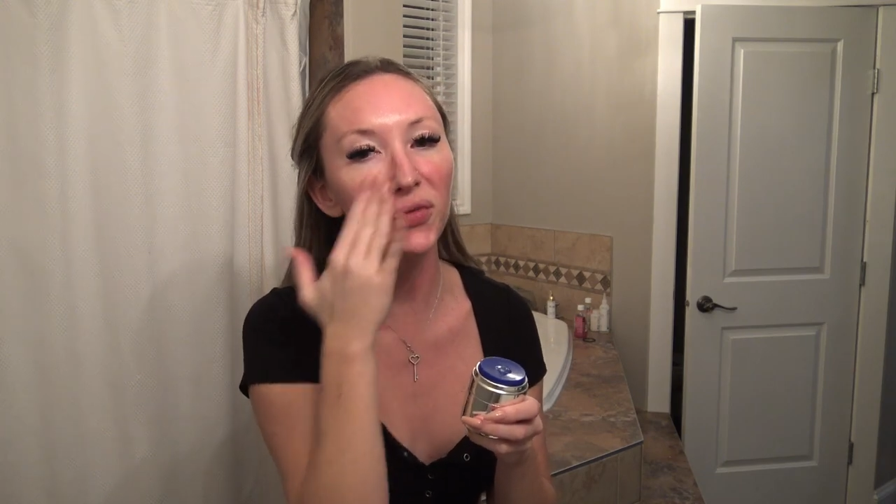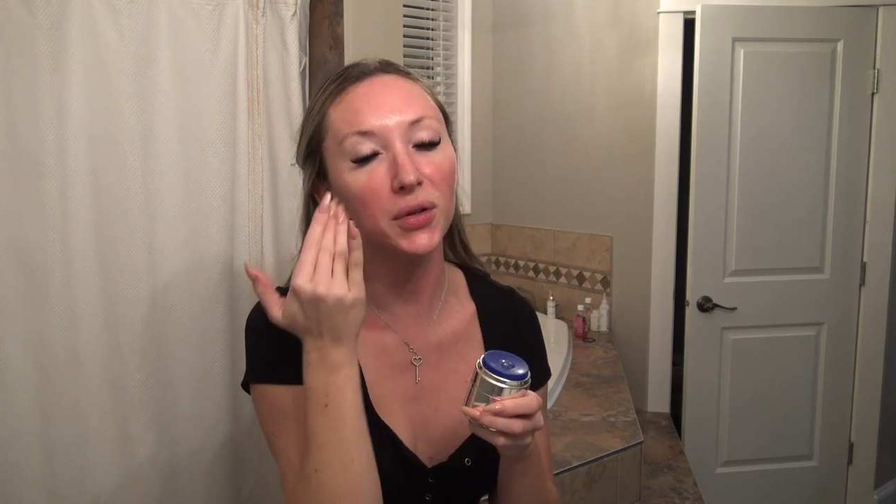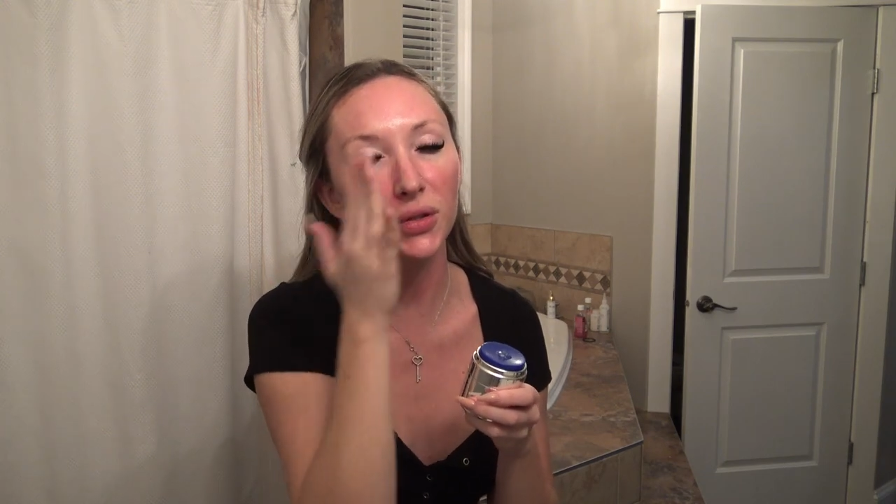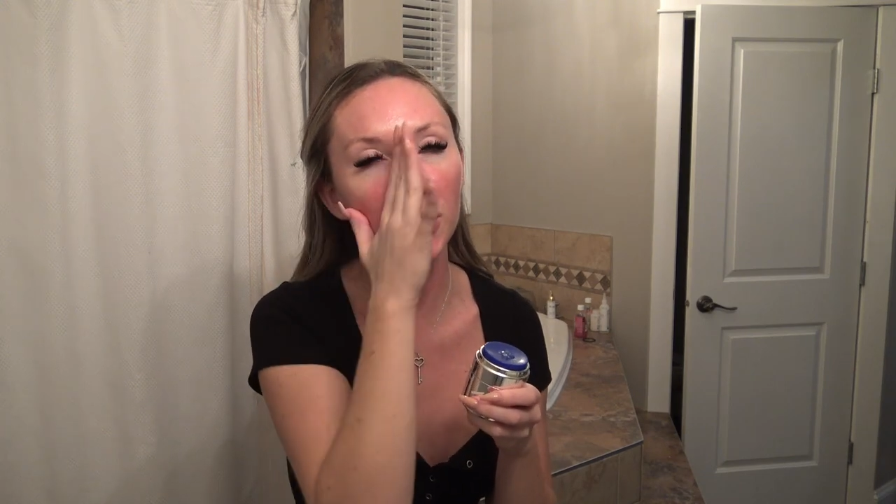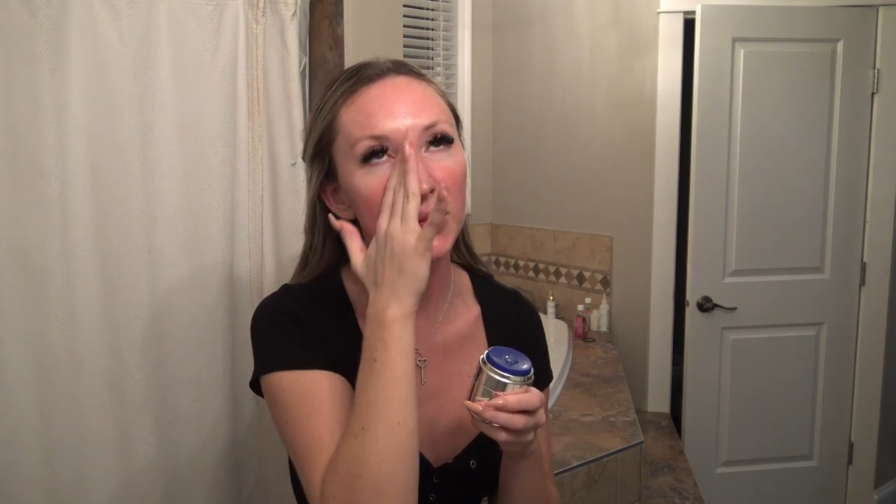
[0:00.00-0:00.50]

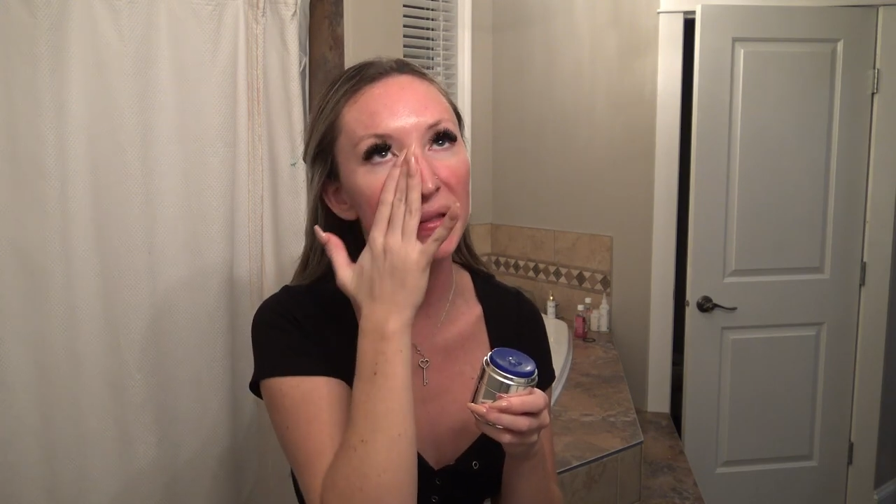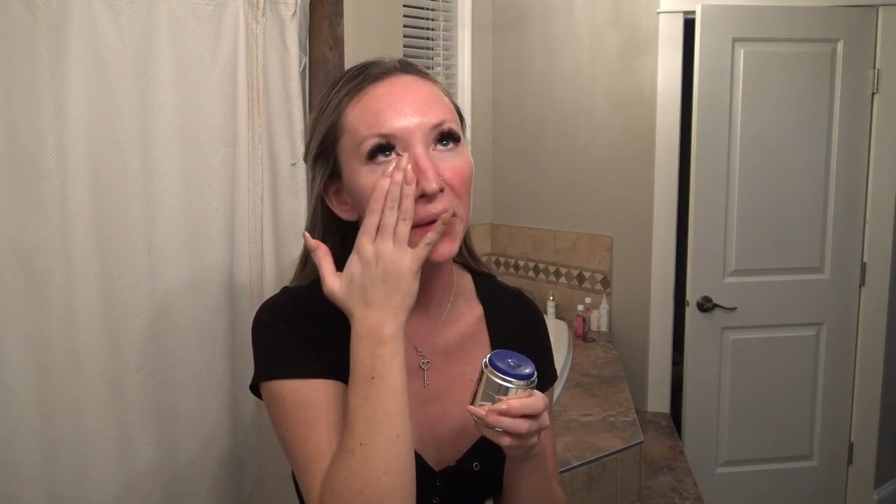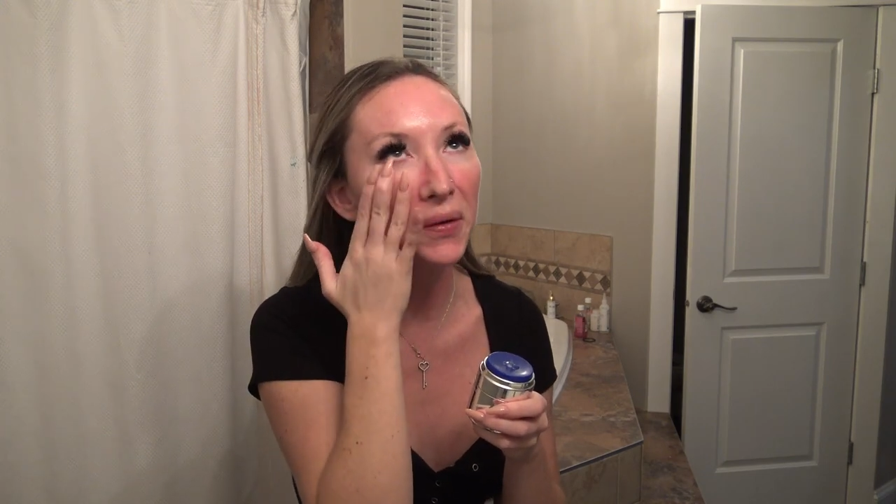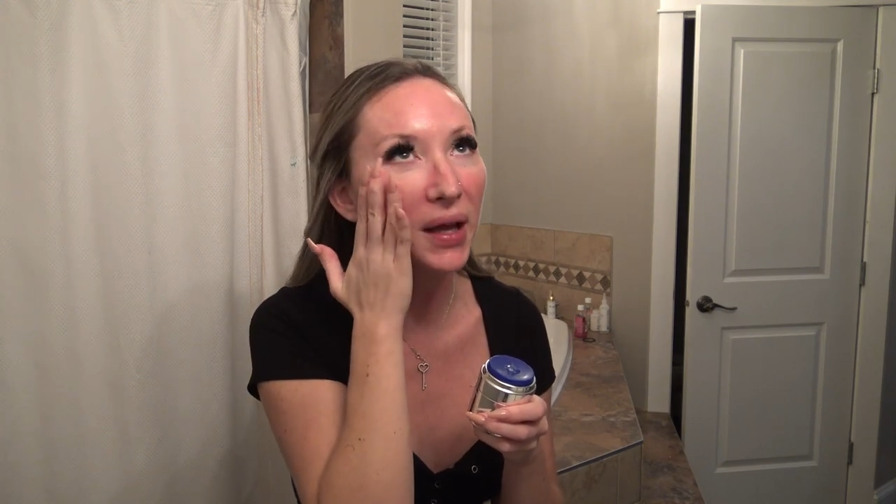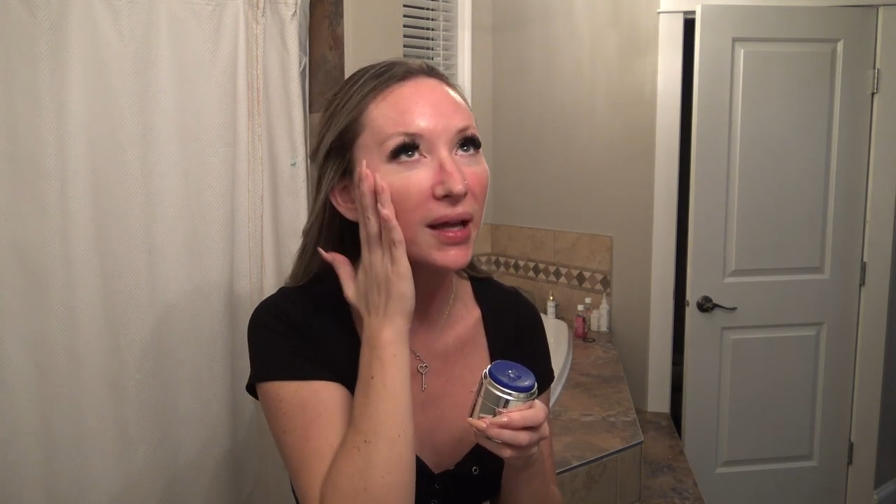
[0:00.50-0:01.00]
feels
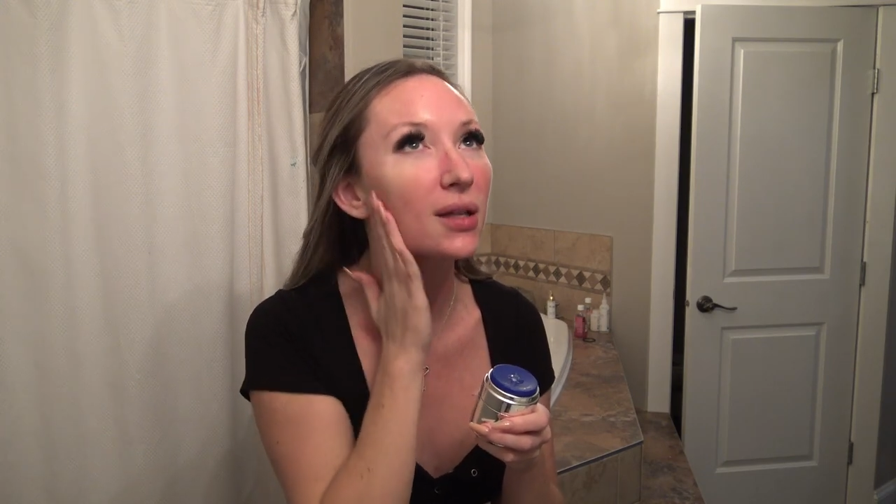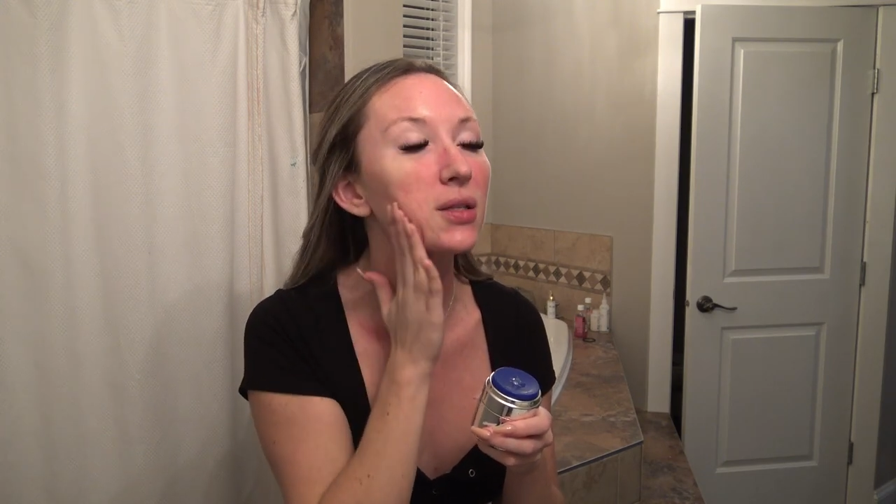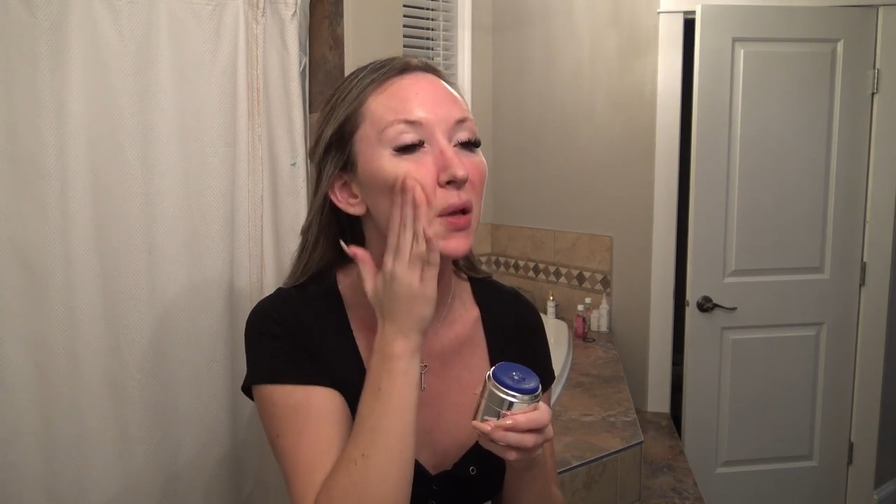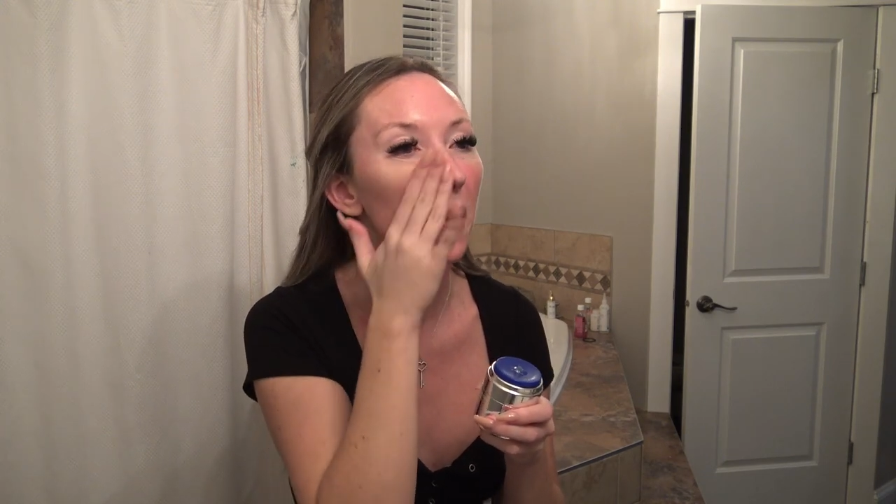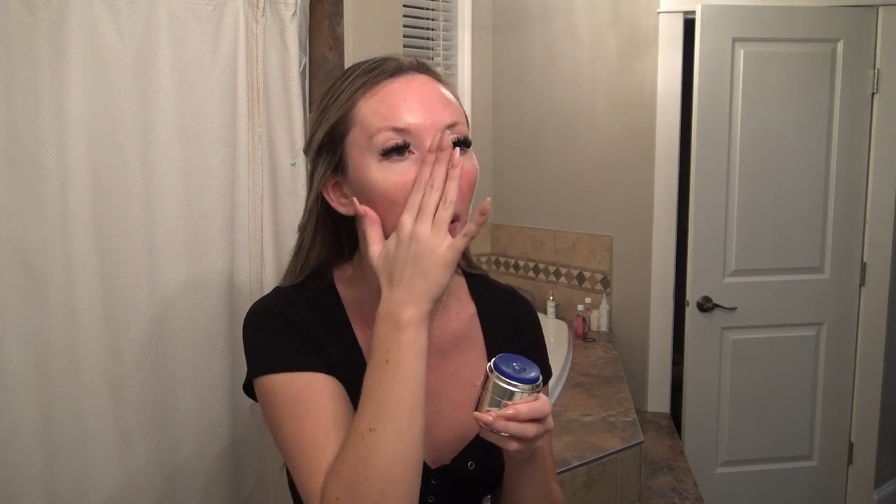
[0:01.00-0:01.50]
so nice